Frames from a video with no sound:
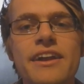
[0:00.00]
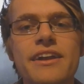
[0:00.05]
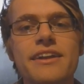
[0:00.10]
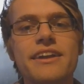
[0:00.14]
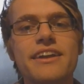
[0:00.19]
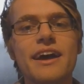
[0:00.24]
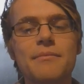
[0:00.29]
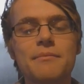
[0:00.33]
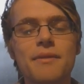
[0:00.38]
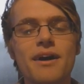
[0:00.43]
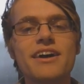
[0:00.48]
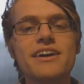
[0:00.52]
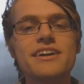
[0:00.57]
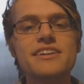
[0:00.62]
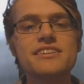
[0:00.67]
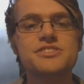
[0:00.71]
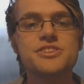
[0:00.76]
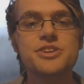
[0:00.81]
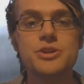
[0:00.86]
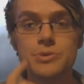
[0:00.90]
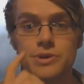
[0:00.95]
Now,
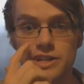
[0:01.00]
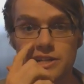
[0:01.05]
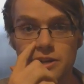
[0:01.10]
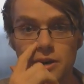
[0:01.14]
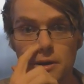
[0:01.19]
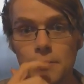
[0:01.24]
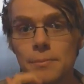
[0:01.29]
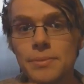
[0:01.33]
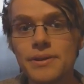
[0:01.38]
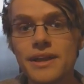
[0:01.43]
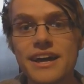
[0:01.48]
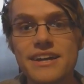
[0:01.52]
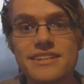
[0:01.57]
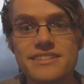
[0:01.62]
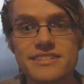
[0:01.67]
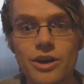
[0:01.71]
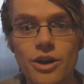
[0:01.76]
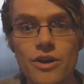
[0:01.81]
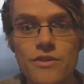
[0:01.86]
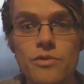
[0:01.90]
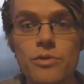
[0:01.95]
Marcus knew what a complex
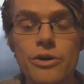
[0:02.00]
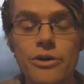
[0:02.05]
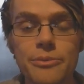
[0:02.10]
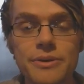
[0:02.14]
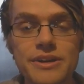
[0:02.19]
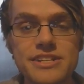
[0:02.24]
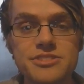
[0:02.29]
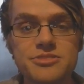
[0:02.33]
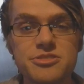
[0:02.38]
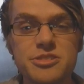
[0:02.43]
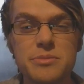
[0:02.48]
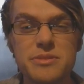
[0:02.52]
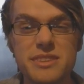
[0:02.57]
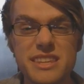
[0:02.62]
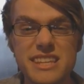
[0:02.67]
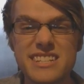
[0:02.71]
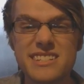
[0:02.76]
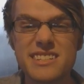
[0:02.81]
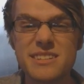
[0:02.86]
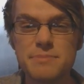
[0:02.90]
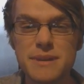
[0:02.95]
and overwhelming script
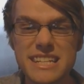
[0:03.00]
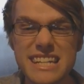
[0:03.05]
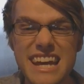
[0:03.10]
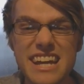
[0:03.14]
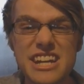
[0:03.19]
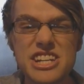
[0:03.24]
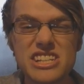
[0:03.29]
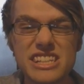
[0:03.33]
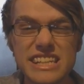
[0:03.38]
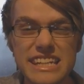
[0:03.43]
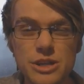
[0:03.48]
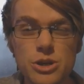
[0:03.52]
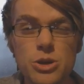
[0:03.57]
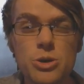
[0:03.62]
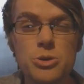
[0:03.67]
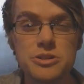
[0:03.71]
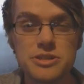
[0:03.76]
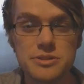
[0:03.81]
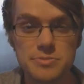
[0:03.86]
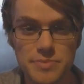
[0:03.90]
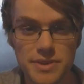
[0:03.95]
this potentially
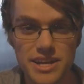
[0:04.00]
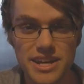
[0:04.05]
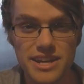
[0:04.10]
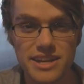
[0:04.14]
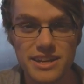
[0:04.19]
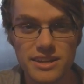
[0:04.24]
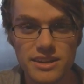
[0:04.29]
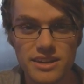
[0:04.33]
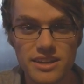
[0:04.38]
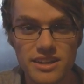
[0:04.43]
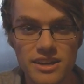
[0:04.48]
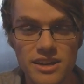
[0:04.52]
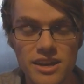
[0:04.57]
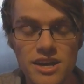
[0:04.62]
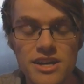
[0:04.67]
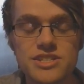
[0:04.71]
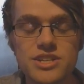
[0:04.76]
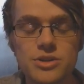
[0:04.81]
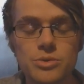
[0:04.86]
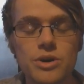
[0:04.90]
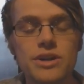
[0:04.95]
could be.
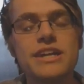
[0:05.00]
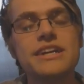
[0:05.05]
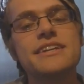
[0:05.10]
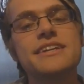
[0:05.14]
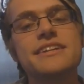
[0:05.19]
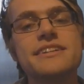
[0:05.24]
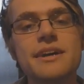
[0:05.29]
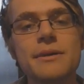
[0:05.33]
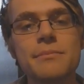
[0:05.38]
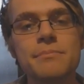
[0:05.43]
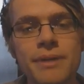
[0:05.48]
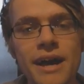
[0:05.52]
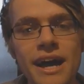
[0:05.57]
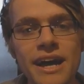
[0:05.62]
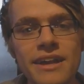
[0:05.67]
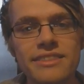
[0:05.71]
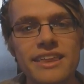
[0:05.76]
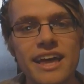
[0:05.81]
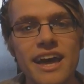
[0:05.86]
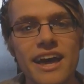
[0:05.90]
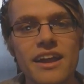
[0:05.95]
So what he did to
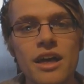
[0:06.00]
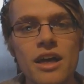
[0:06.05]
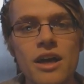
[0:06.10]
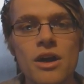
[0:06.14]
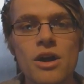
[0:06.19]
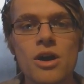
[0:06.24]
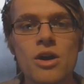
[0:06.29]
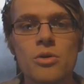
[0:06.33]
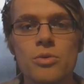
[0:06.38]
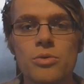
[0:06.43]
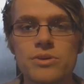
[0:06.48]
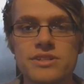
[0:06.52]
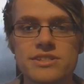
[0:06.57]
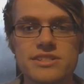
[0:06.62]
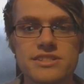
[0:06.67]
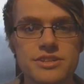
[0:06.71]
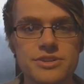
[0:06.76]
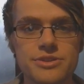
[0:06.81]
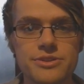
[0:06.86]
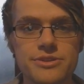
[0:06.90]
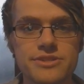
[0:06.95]
combat that was
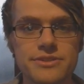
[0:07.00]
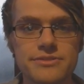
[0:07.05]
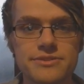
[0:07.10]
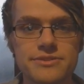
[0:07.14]
the use of